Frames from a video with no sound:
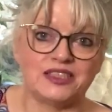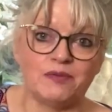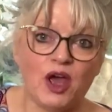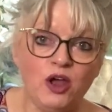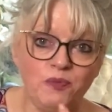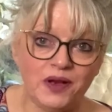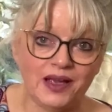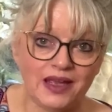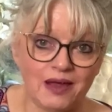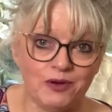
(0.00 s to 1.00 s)
So I'm hoping
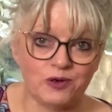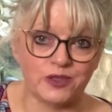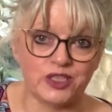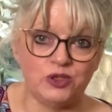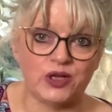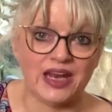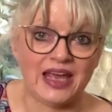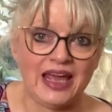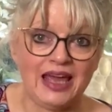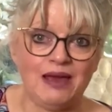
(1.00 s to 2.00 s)
I come across and you can
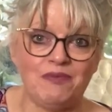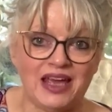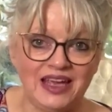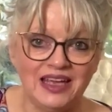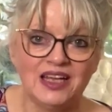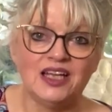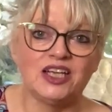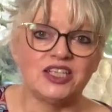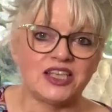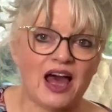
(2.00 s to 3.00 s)
hear me
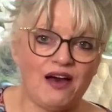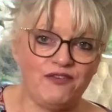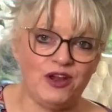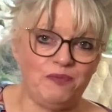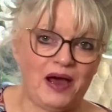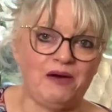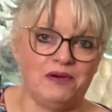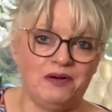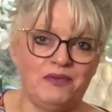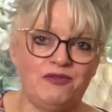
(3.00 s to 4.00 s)
because I have no
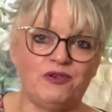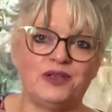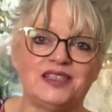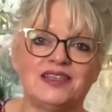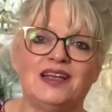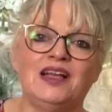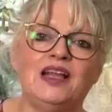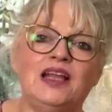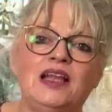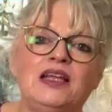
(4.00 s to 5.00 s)
power in my voice.
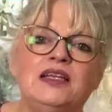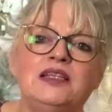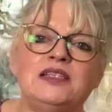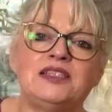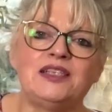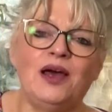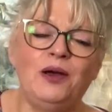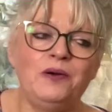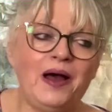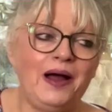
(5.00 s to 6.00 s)

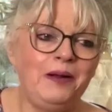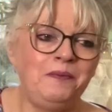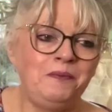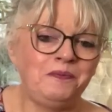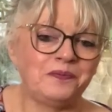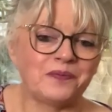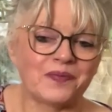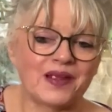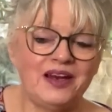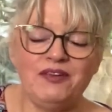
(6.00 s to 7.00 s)
So I
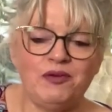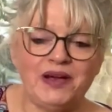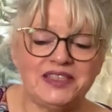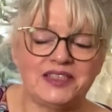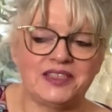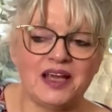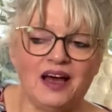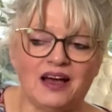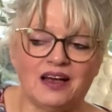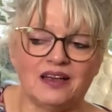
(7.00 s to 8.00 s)
don't know where to
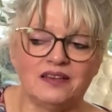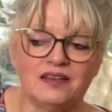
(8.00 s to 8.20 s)
start.